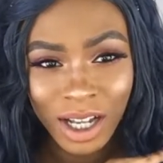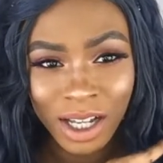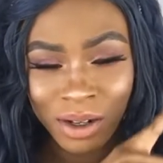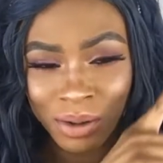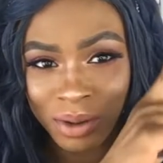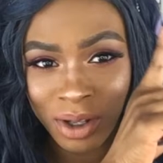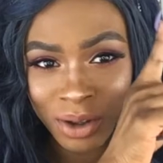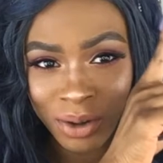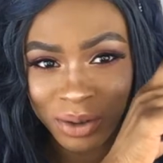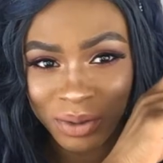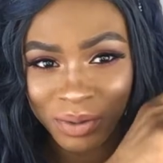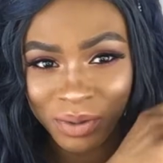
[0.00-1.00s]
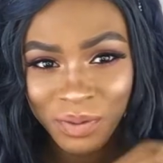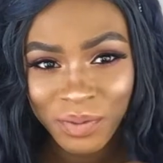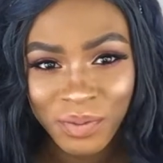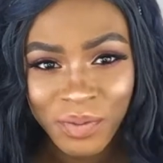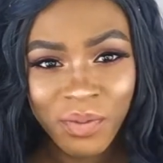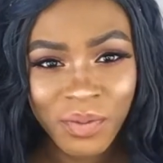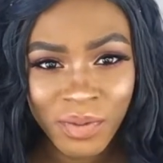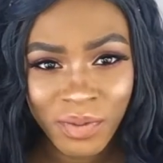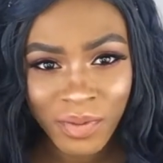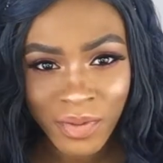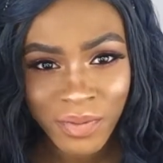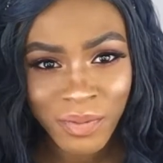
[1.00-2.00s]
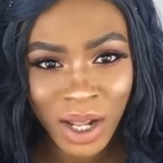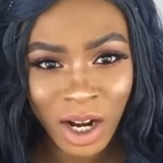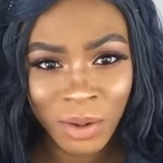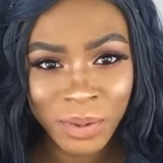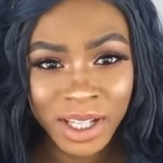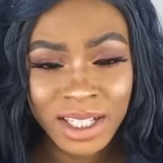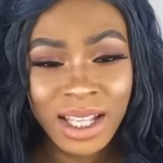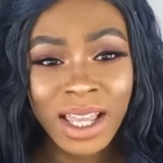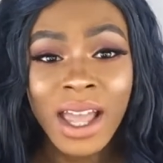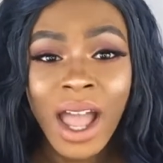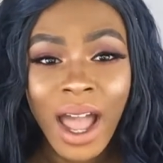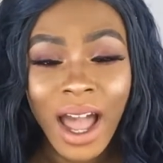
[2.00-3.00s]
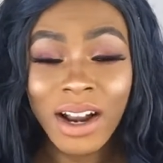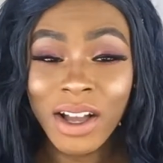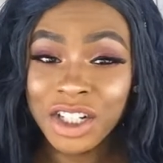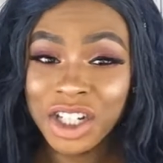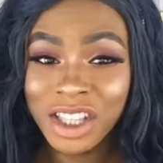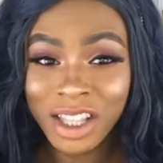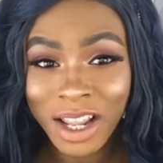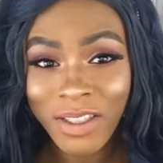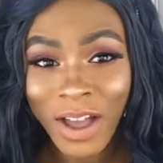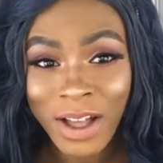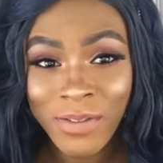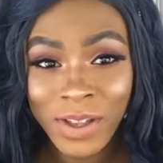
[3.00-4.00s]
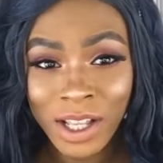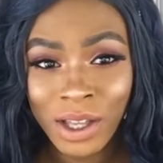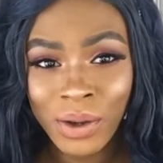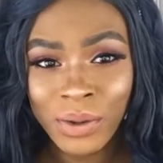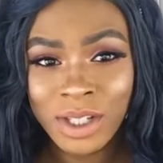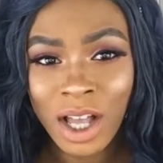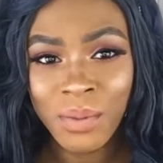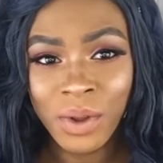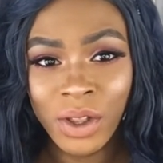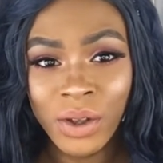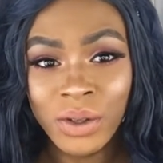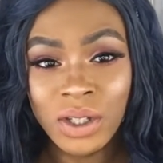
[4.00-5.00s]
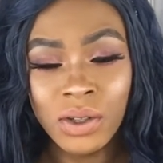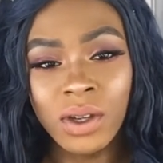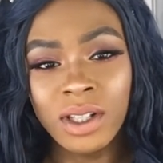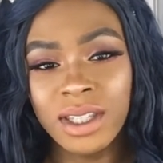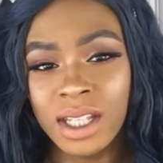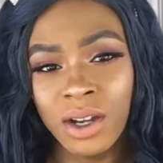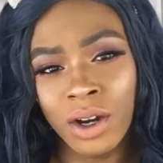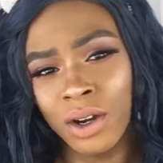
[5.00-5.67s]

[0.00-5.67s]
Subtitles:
I don't know, but I'll place it, and I'll actually link that video down below so you can see